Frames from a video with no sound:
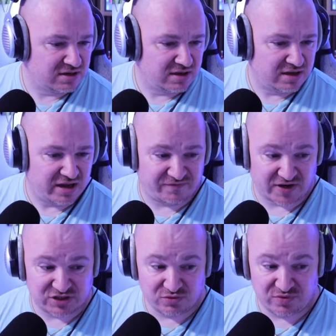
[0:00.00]
If I
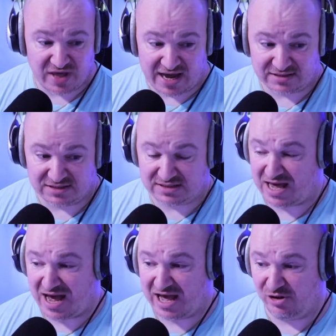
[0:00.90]
do that, does
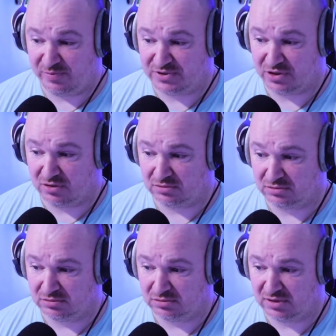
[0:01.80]
that help at all?
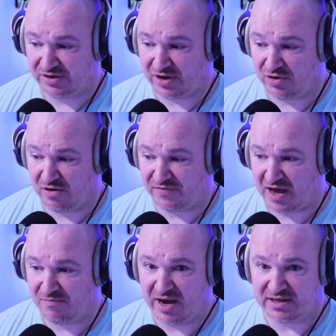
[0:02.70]
I don't know if
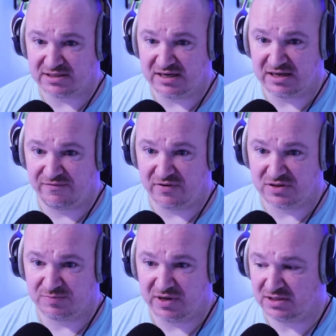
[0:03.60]
that makes any
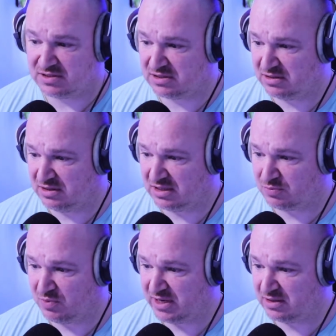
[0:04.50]
difference, but it's
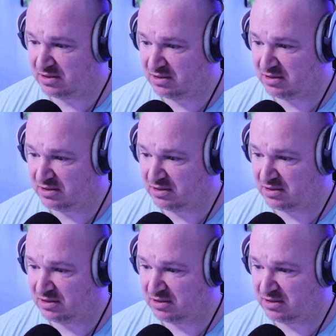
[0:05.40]
weird.